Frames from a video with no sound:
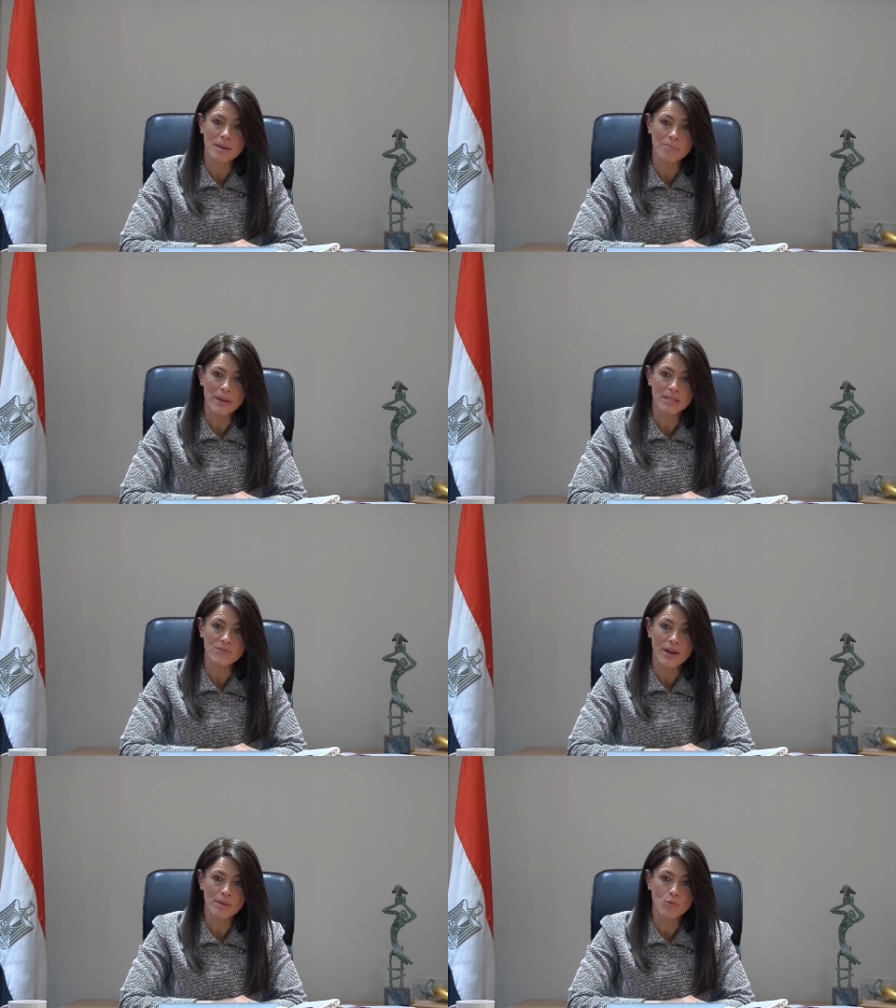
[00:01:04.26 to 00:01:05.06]
campaigns
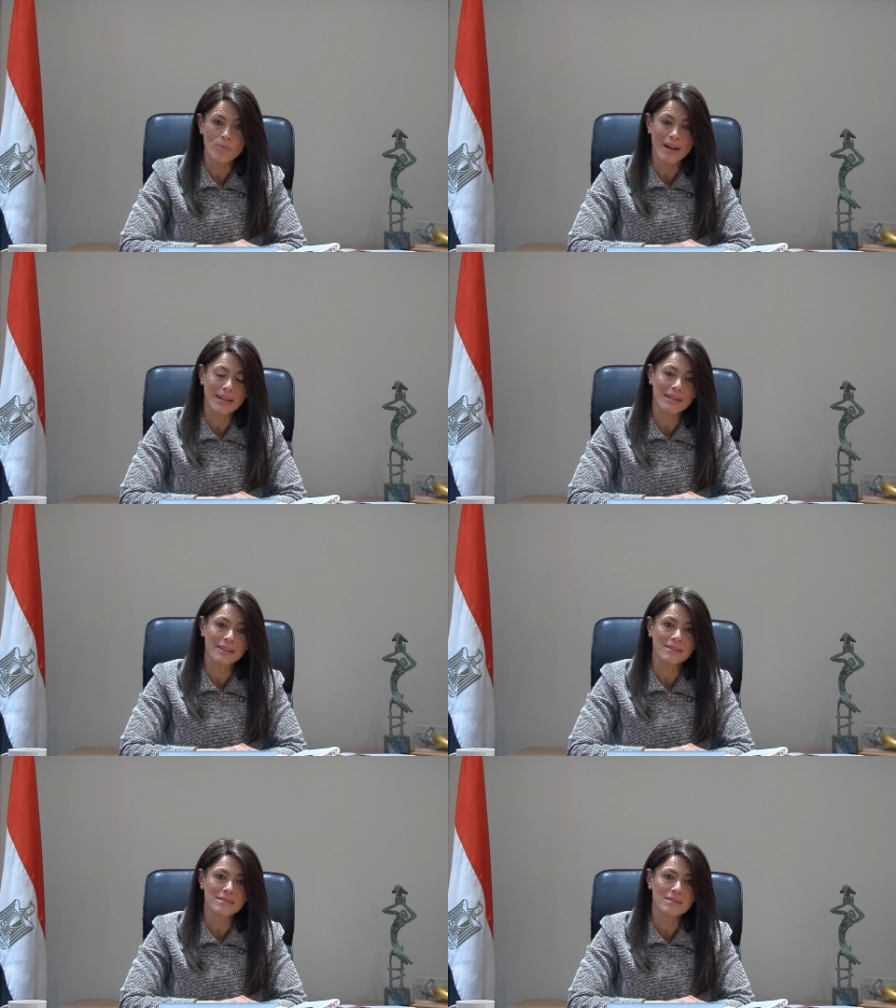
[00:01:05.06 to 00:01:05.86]
via mobile
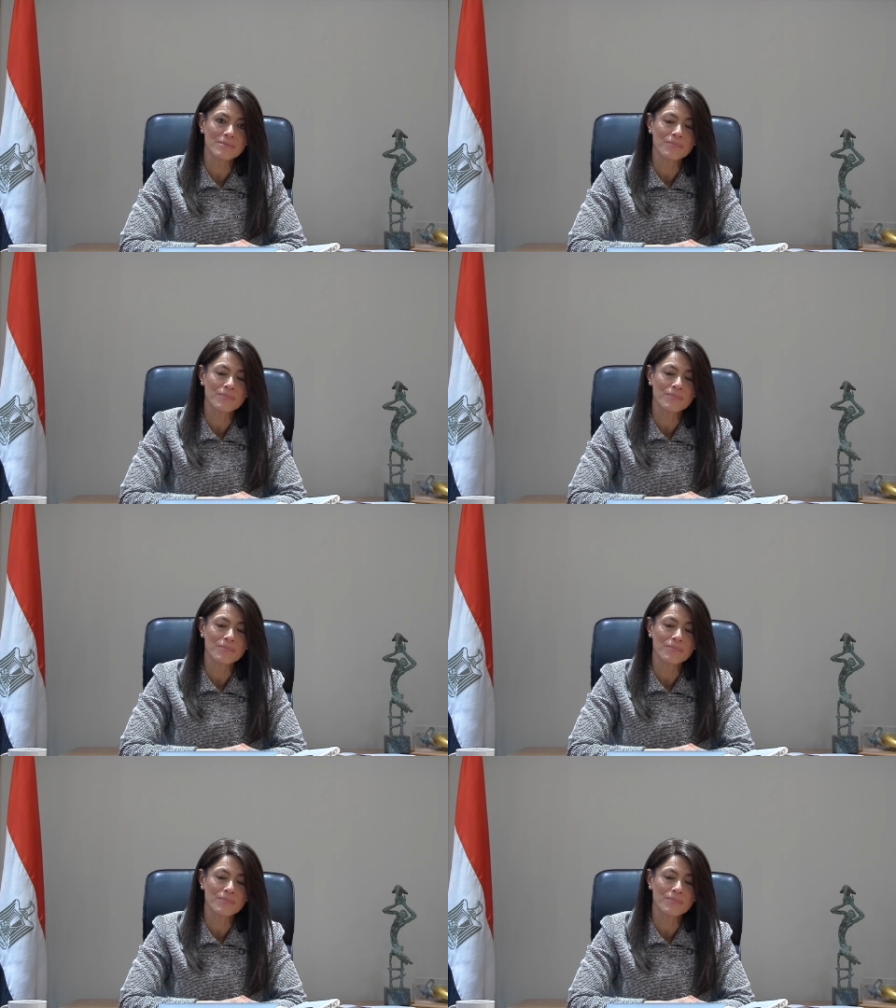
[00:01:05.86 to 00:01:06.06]
clinics.